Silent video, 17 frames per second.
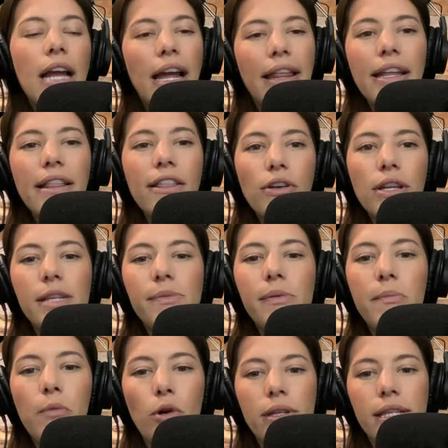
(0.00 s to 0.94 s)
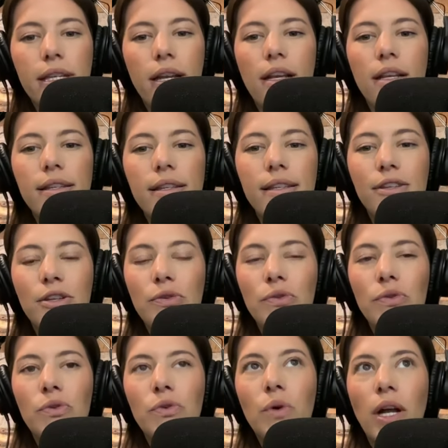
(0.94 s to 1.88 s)
I think there needs to be more studies
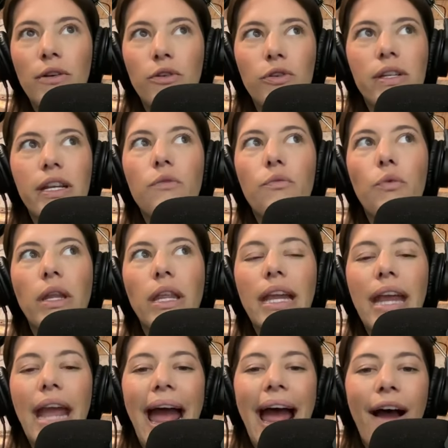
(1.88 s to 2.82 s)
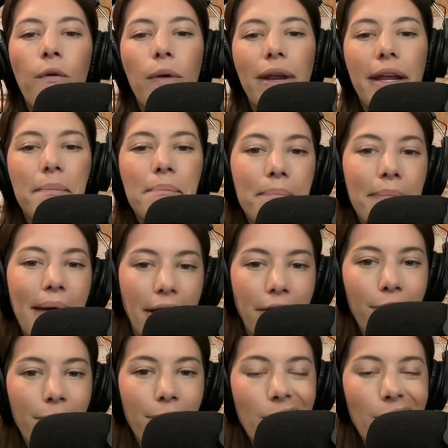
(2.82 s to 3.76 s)
to understand really how we can
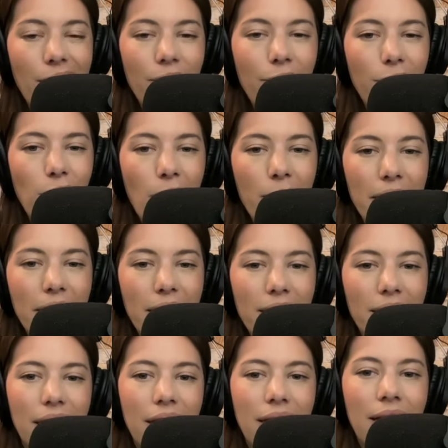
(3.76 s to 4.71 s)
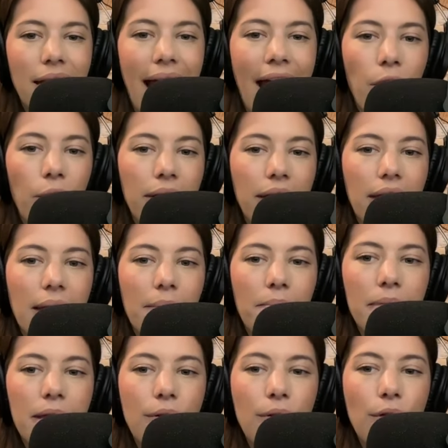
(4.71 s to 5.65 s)
benefit from it and how it
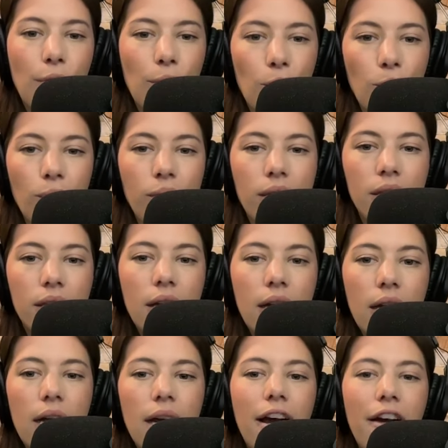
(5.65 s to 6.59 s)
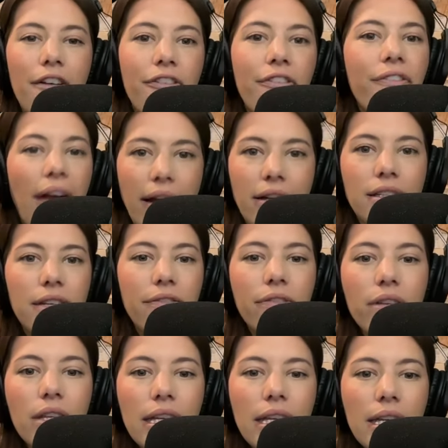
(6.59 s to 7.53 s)
can be used
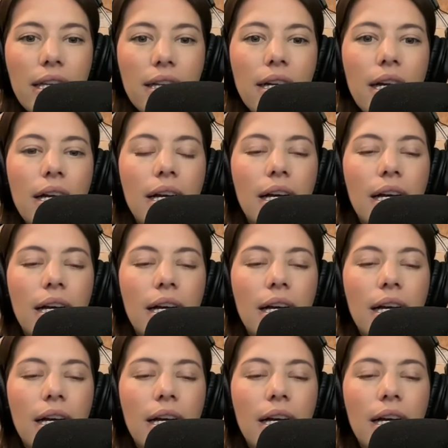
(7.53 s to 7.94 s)
effectively.